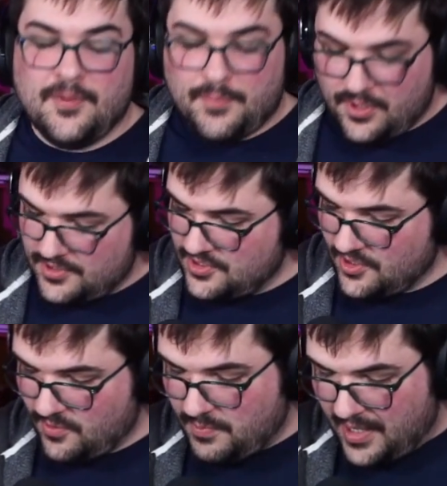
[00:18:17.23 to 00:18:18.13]
but
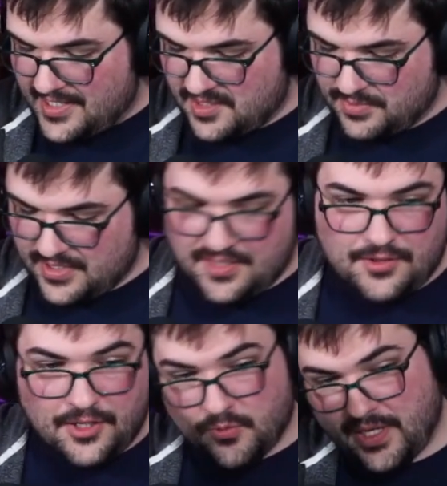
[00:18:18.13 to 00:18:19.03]
also possibly
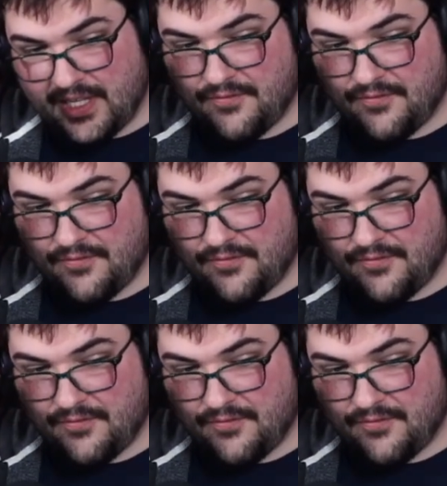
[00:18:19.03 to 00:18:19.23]
the other way,